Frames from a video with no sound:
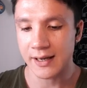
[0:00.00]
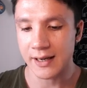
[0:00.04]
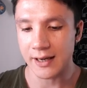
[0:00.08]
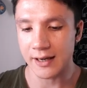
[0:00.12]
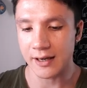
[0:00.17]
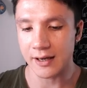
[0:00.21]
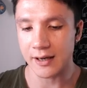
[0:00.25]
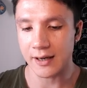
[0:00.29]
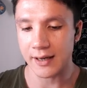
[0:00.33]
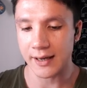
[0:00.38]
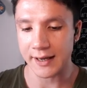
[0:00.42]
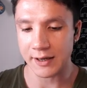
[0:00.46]

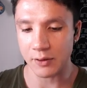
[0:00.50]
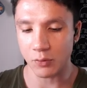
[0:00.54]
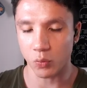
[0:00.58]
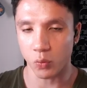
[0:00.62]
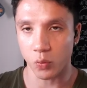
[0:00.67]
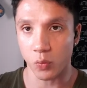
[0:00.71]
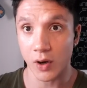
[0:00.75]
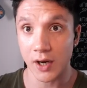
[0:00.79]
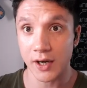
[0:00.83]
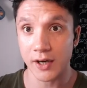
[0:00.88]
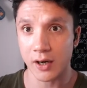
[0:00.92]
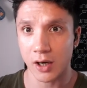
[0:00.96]
a
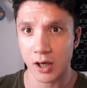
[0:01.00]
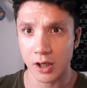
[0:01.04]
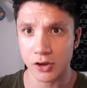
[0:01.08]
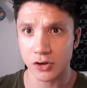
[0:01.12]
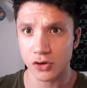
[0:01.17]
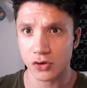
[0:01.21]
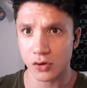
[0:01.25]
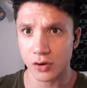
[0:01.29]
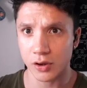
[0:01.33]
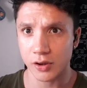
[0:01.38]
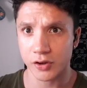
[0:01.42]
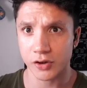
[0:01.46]

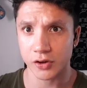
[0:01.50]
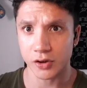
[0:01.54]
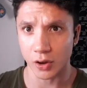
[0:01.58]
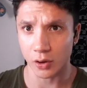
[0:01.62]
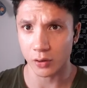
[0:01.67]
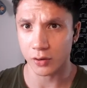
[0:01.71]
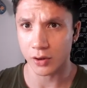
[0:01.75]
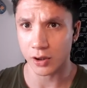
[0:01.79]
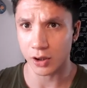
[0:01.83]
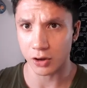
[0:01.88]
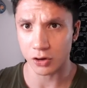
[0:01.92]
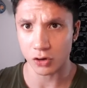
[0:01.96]
100
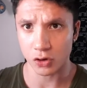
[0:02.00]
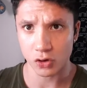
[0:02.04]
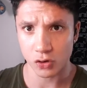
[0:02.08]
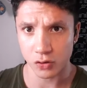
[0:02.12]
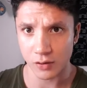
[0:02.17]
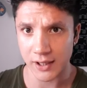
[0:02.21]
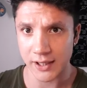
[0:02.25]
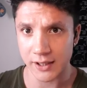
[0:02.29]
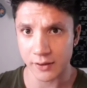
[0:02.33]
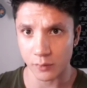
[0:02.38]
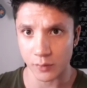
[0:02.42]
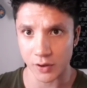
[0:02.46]
token
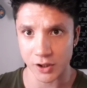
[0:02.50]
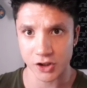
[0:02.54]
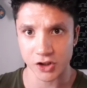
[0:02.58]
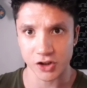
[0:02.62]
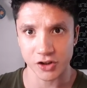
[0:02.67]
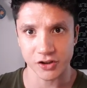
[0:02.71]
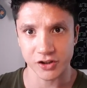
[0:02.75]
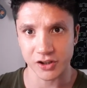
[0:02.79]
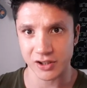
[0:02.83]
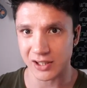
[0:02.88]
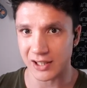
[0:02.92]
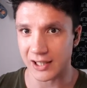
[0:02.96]
crate, which
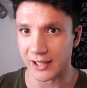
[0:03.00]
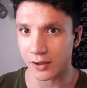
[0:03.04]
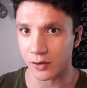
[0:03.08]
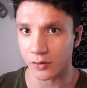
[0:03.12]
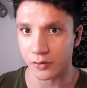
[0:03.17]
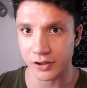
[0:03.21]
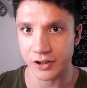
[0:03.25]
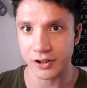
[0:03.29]
is just like,